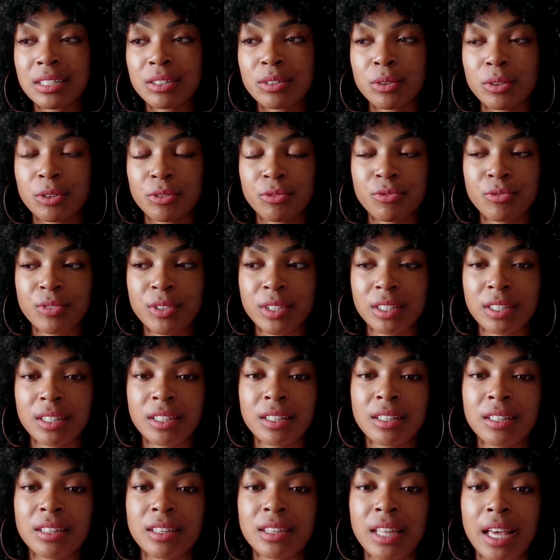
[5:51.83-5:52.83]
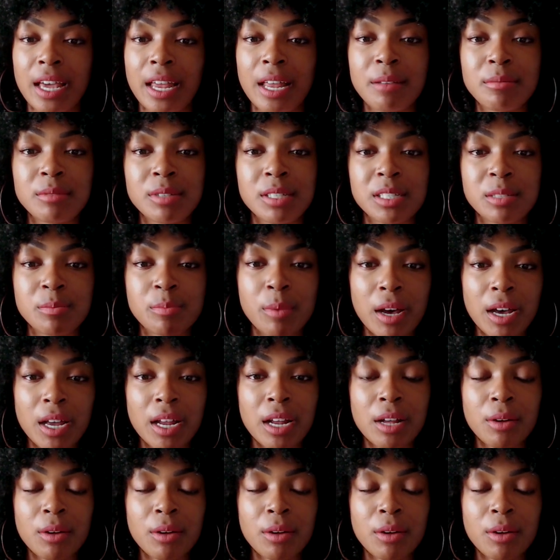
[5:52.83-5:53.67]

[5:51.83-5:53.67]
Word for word: or fill that empty spot.